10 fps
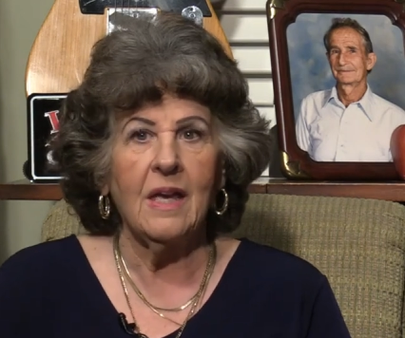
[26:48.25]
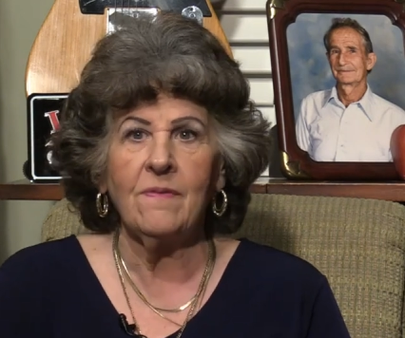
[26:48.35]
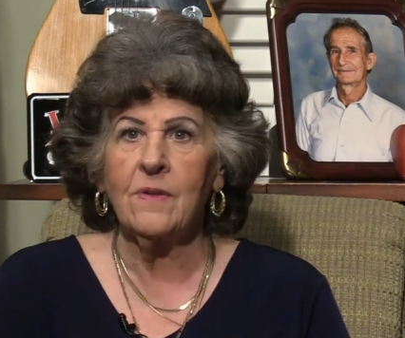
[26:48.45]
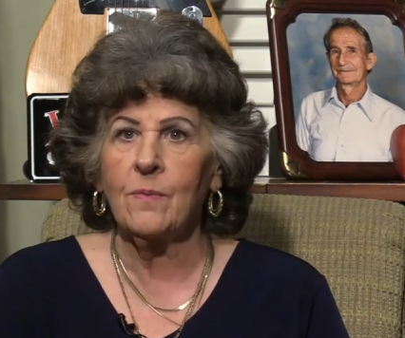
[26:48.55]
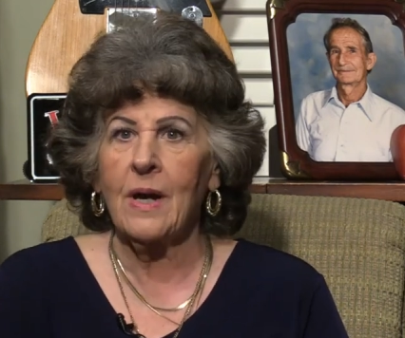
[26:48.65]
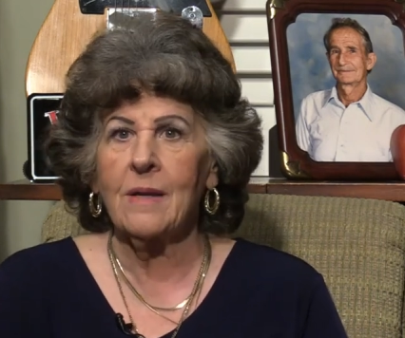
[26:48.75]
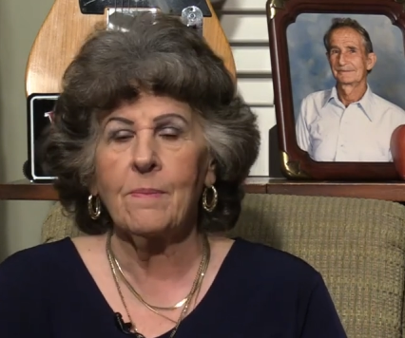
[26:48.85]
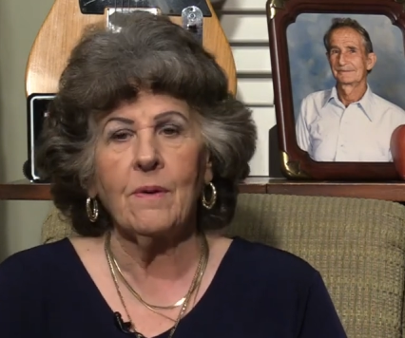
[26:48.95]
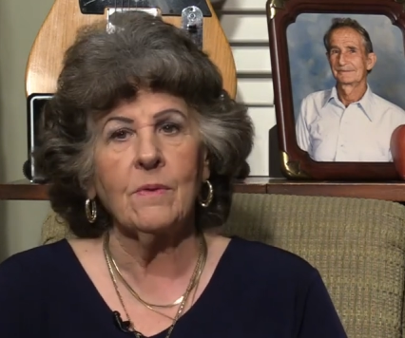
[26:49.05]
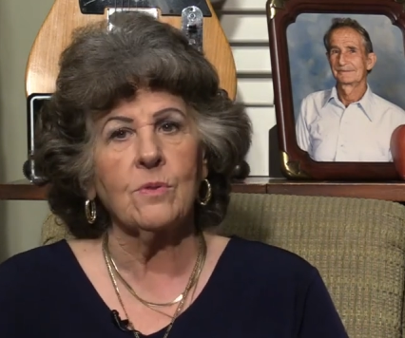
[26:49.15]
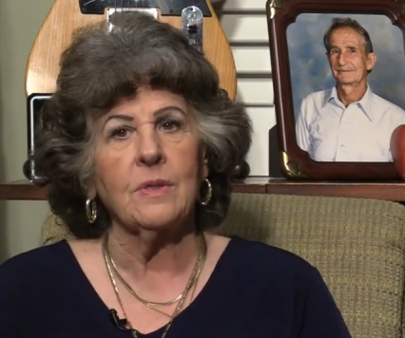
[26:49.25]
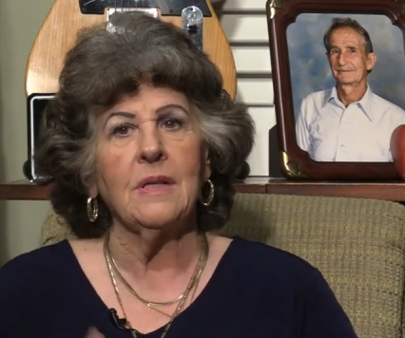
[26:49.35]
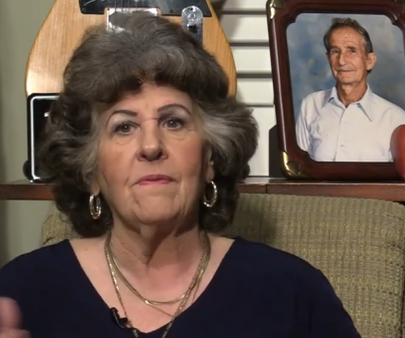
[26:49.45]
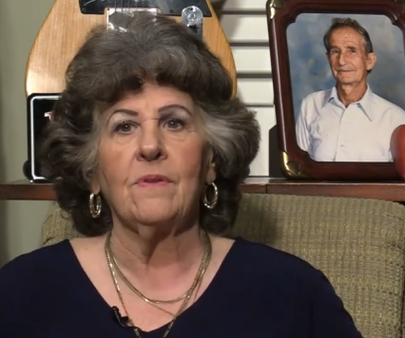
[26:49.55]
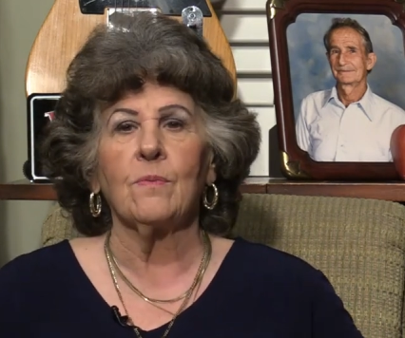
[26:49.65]
Speaker 1: If you write poetry,
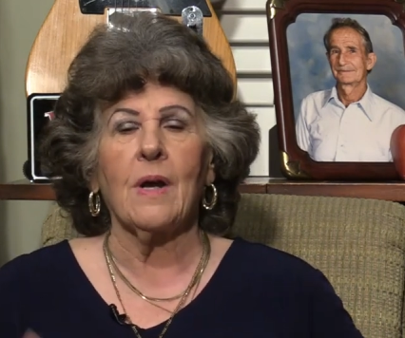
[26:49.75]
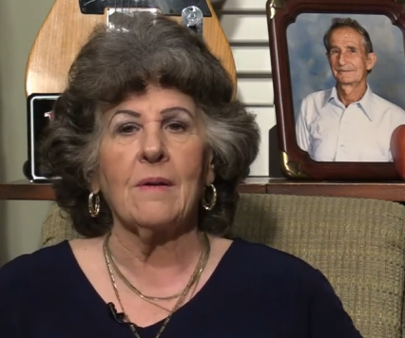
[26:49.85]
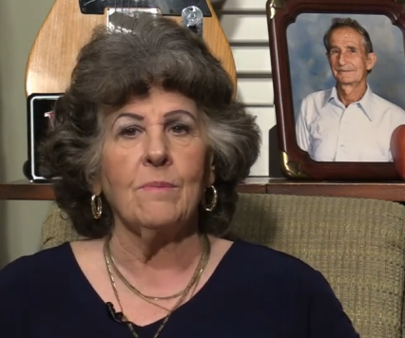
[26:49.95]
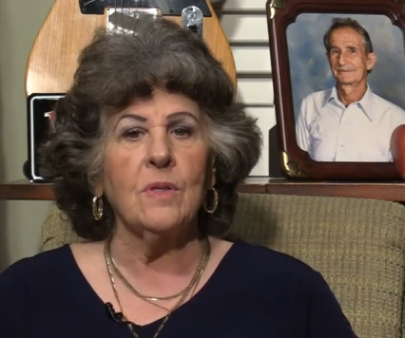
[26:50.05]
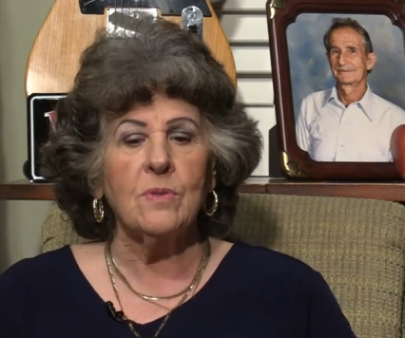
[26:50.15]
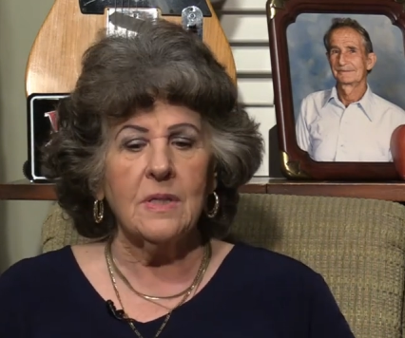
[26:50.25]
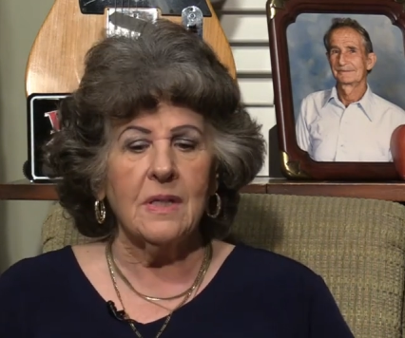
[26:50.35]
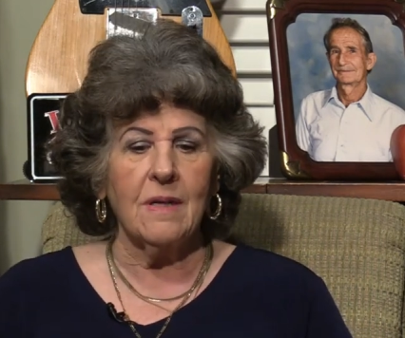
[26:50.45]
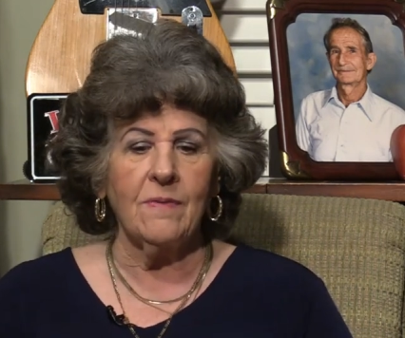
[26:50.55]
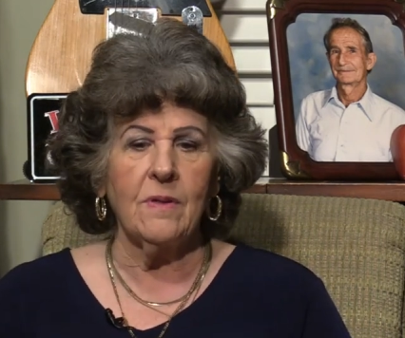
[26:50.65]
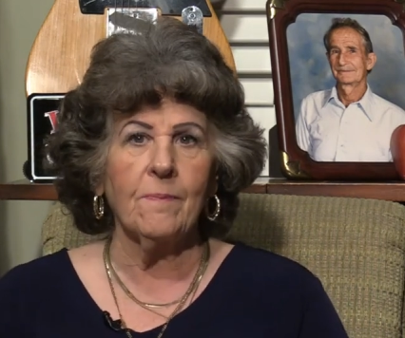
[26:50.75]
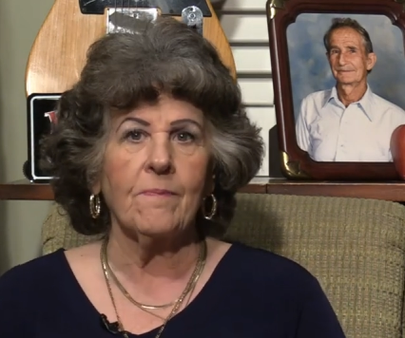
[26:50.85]
if you write music, if you